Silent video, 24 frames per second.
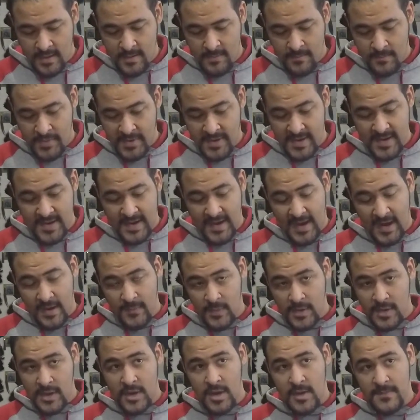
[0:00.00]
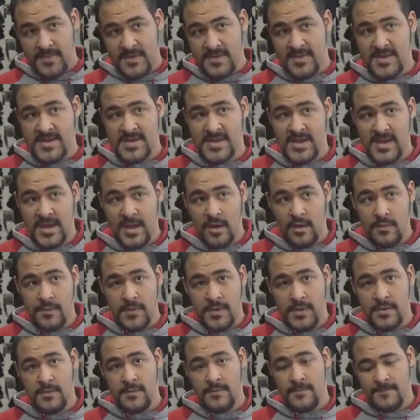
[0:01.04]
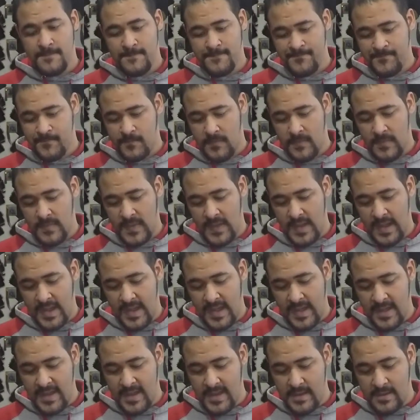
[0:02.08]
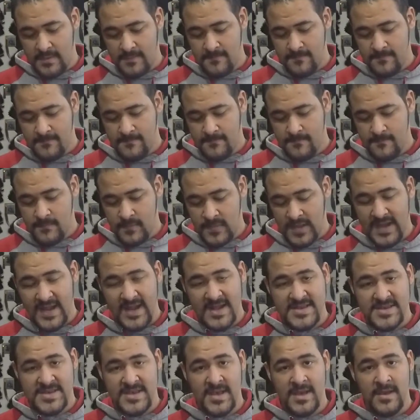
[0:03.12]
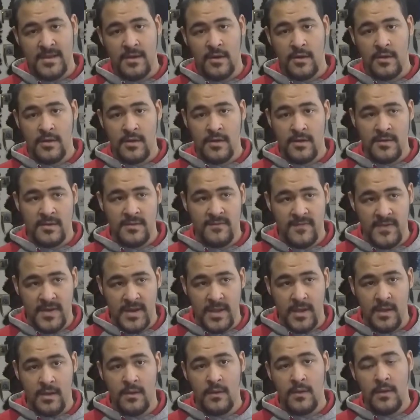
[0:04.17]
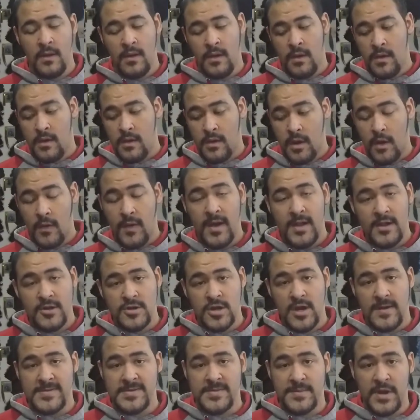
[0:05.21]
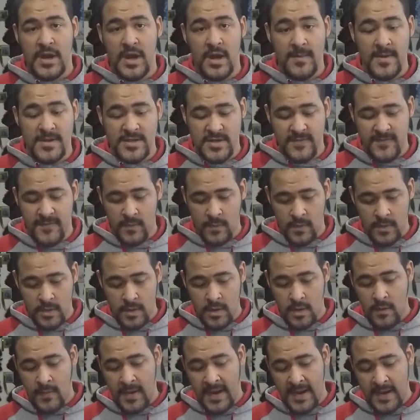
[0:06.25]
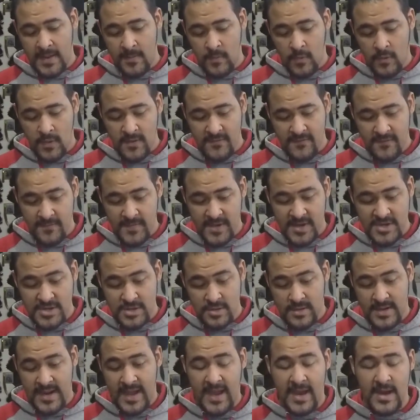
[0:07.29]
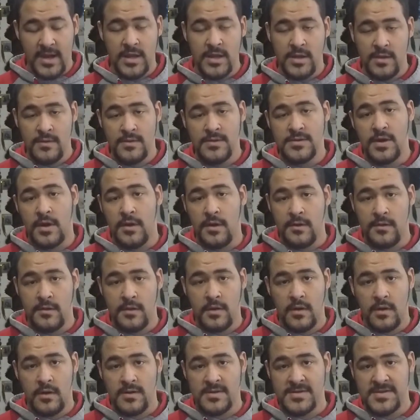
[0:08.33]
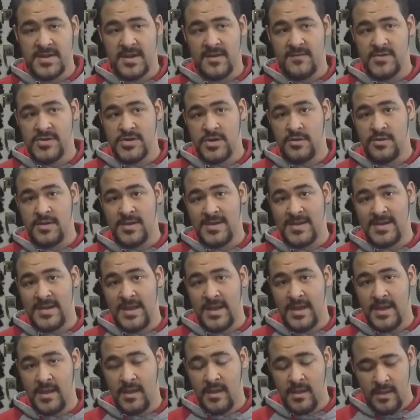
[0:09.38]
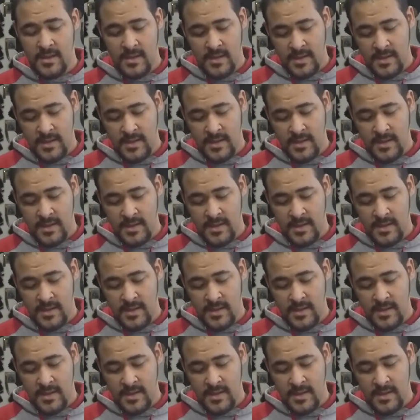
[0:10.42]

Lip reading: But I really hope that this can help you. And like I said earlier in the video, go go ahead and drop some comments if you want to know any more information on how to use all the calls that I've shown you today.